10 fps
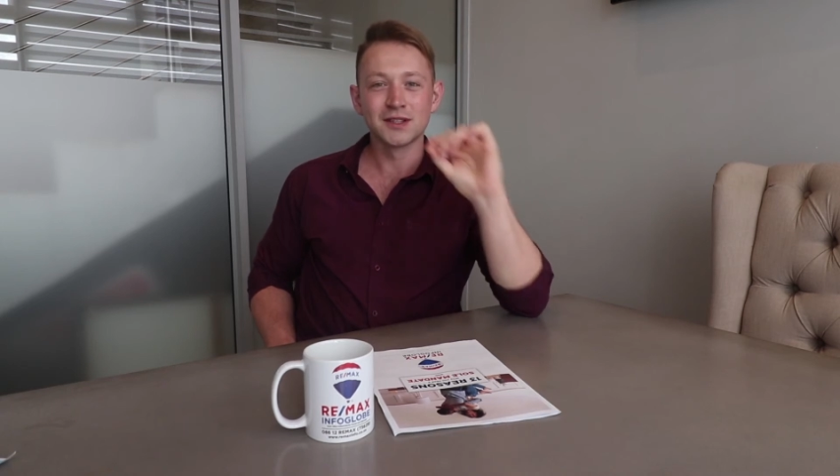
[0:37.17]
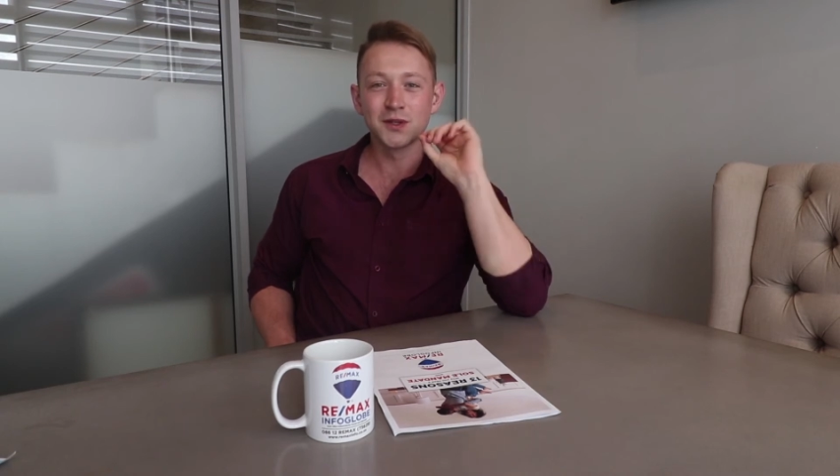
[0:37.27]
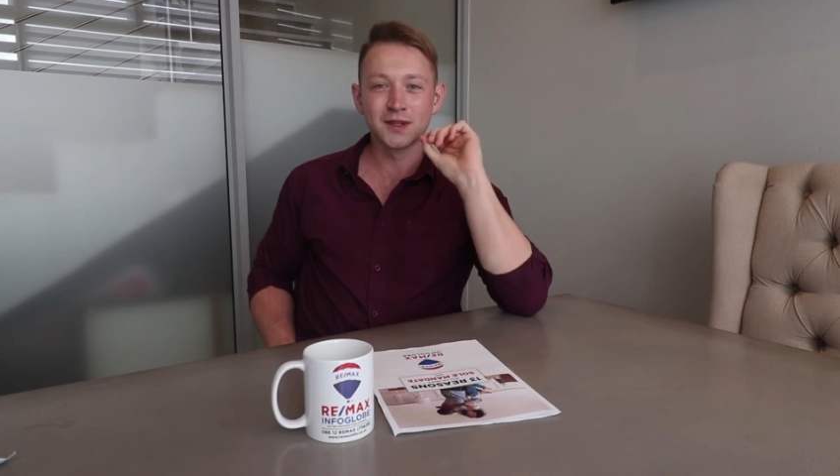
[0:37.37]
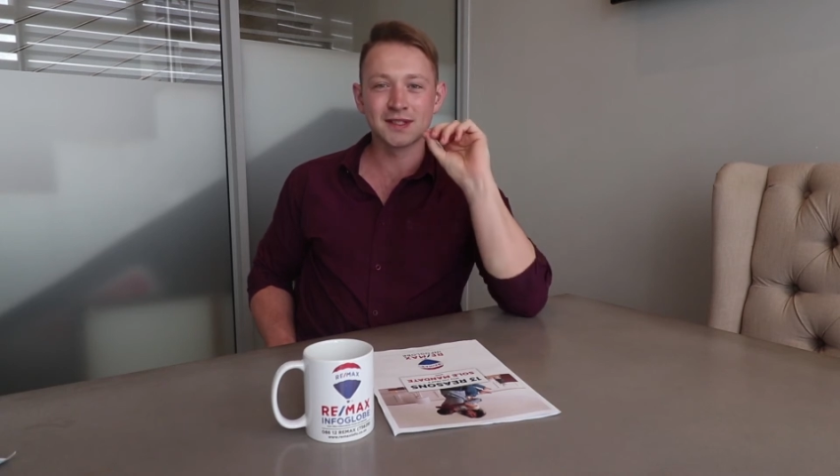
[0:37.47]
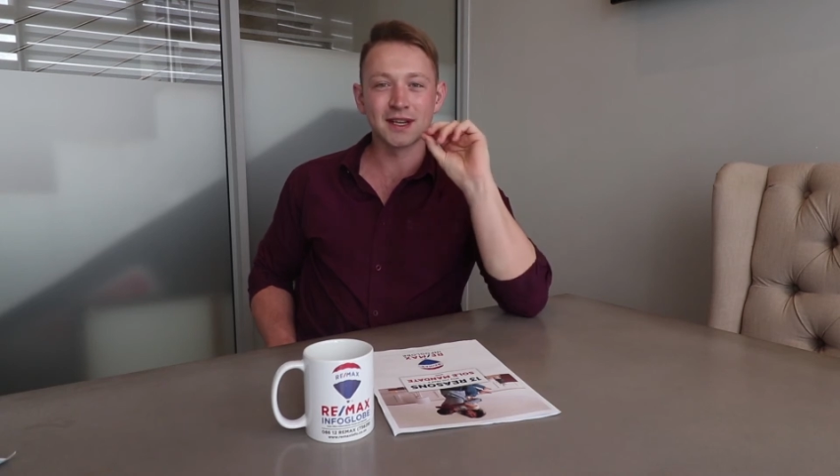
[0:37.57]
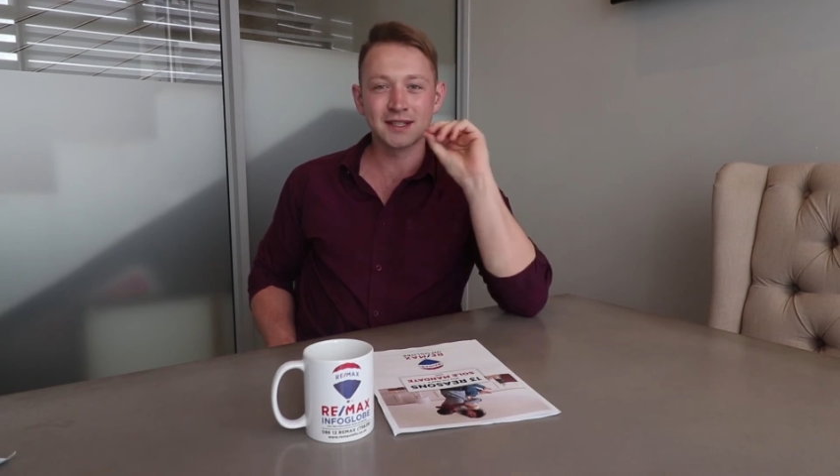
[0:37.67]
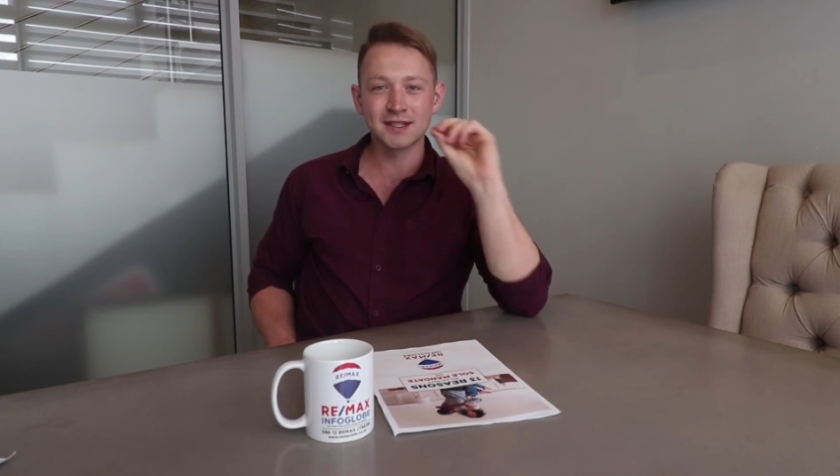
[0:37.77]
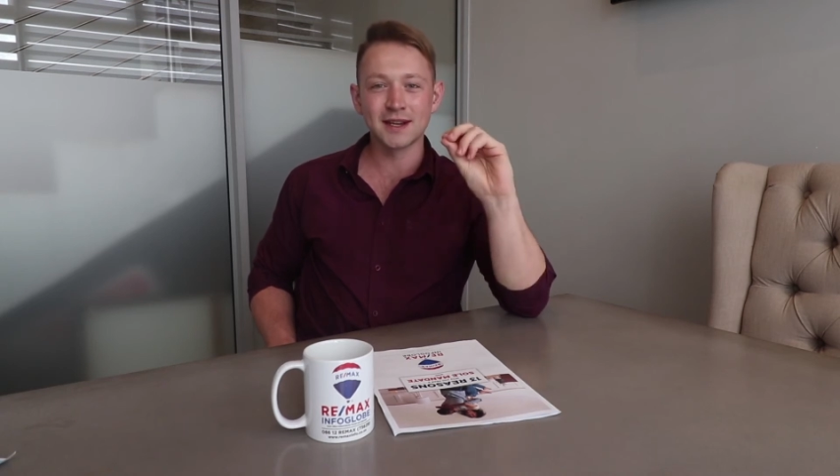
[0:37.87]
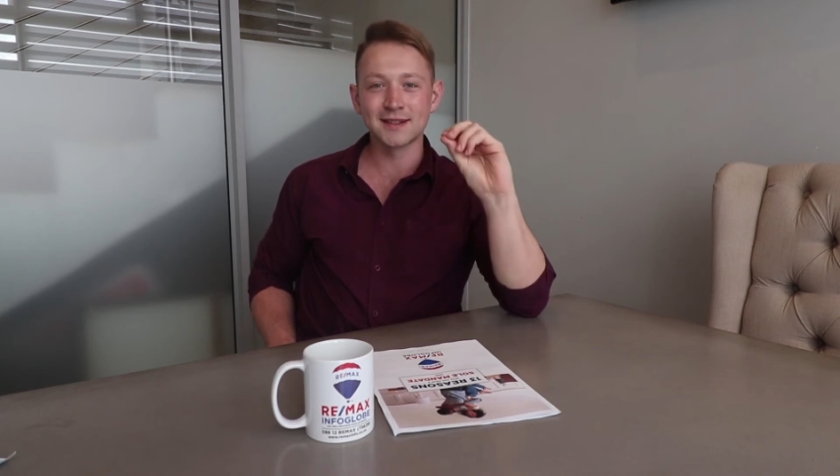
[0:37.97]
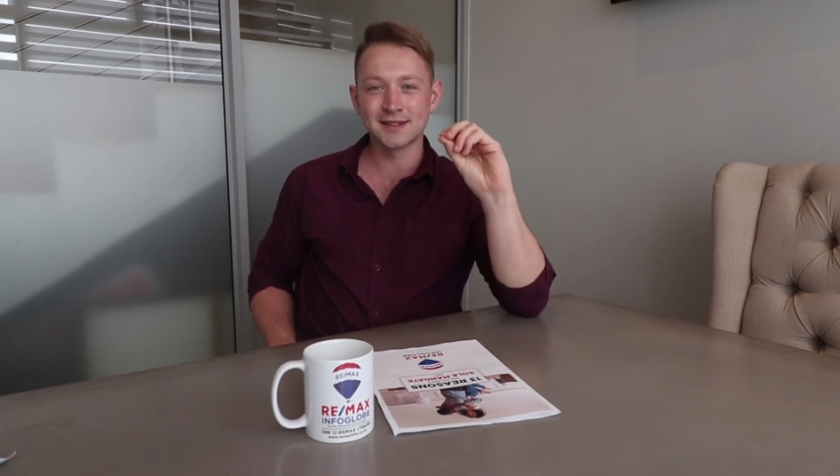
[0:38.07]
to the
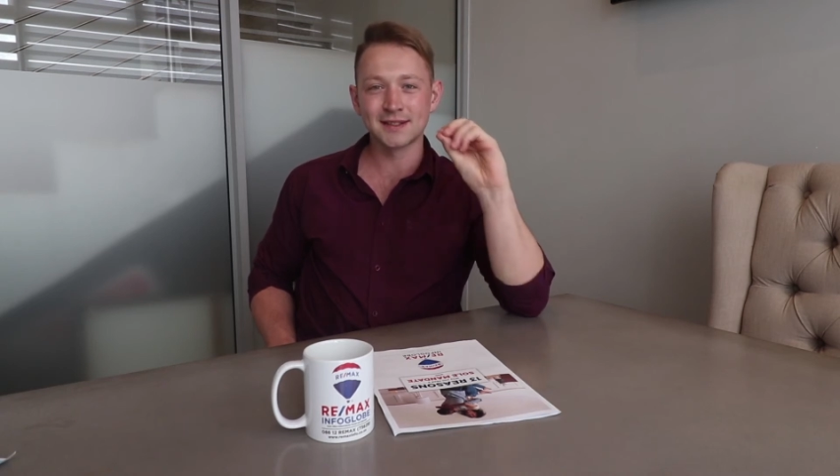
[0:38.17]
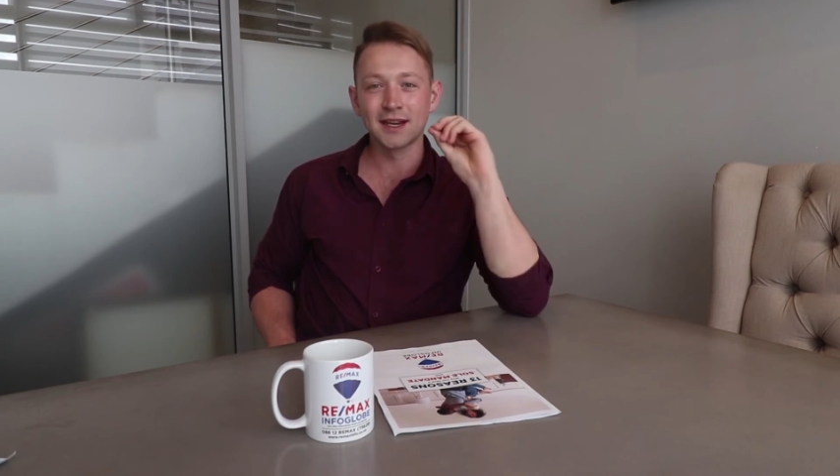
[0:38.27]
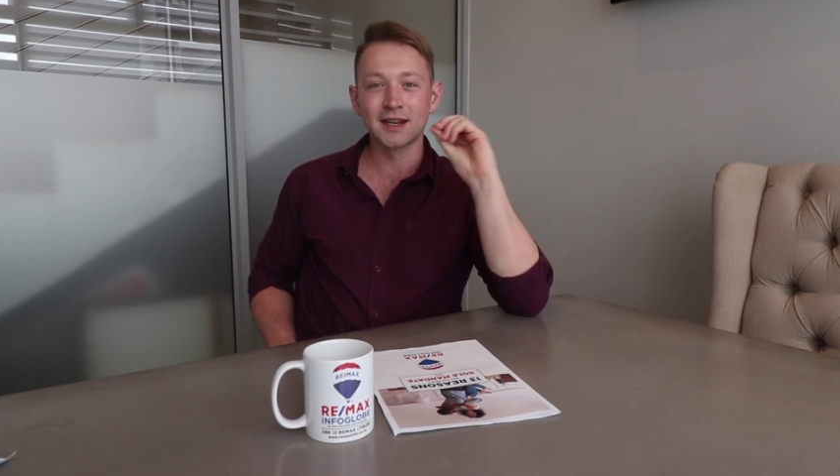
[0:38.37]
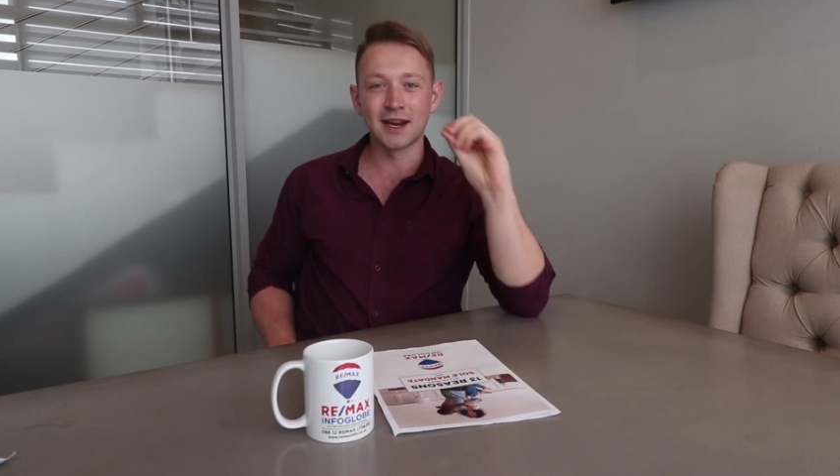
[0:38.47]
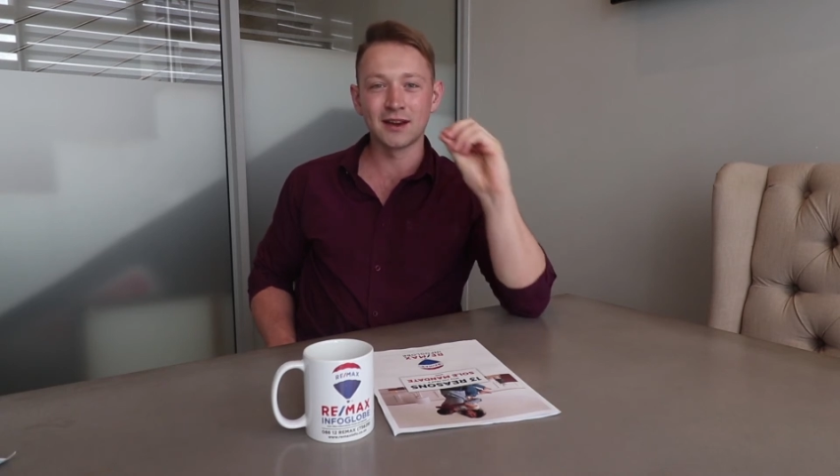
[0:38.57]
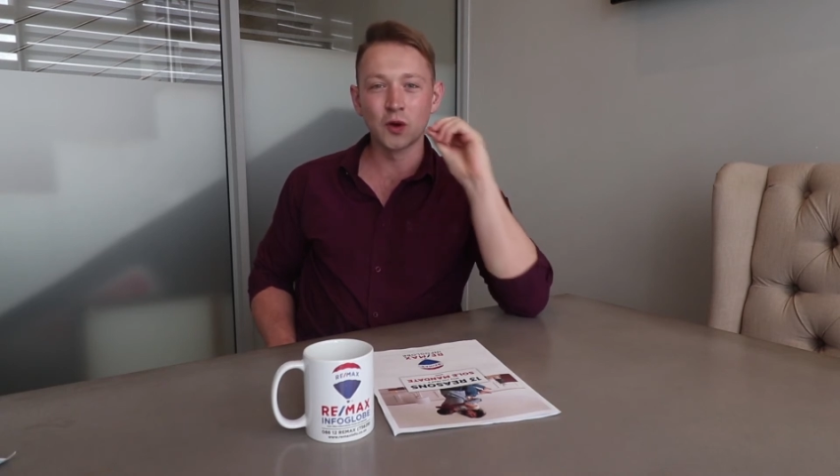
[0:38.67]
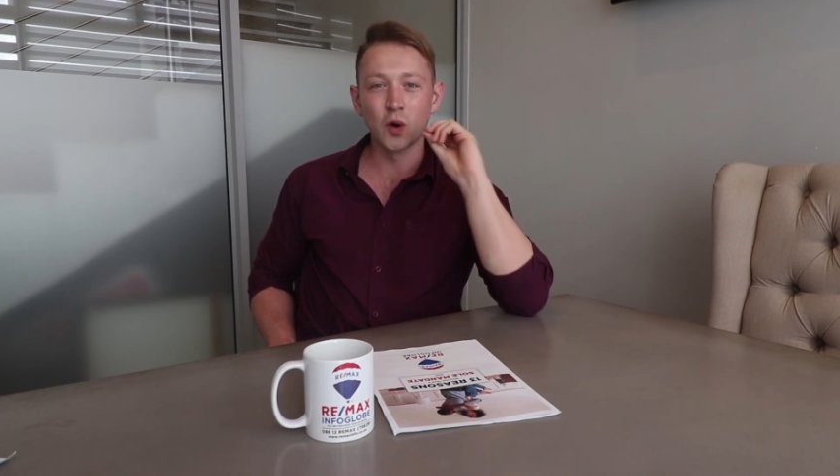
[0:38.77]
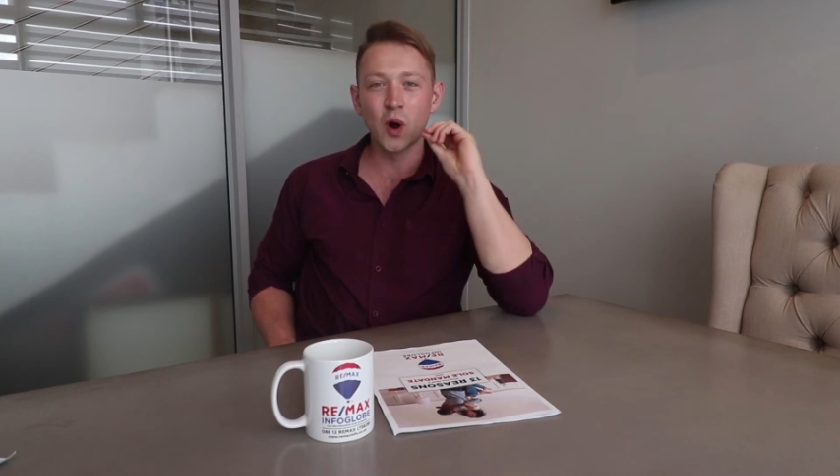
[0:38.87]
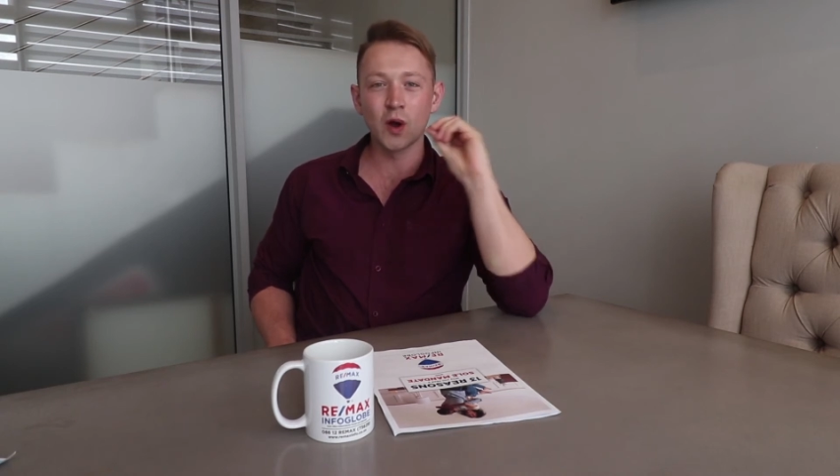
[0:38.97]
success in getting your